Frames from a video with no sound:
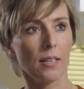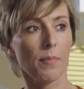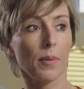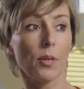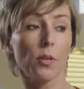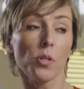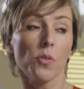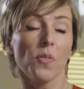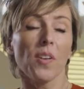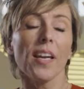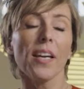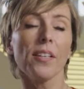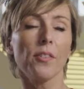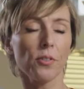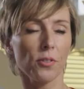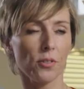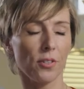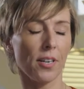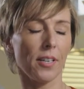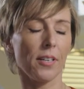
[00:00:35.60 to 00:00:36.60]
because we
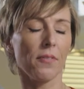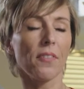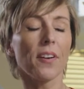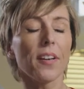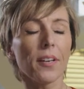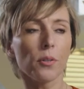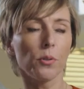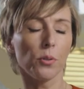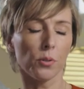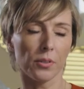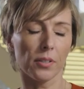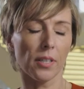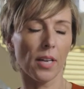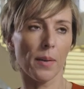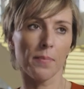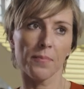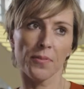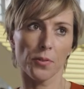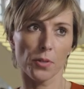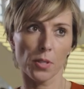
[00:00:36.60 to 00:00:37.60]
had already very good
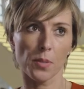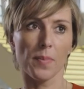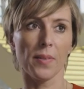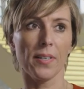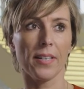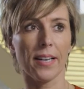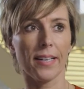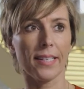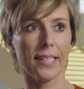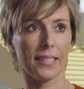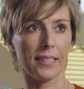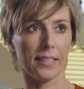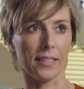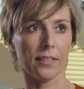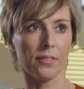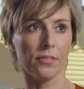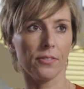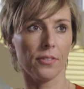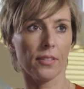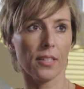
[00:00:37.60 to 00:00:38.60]
enforcement
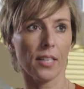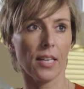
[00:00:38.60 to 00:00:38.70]
directive,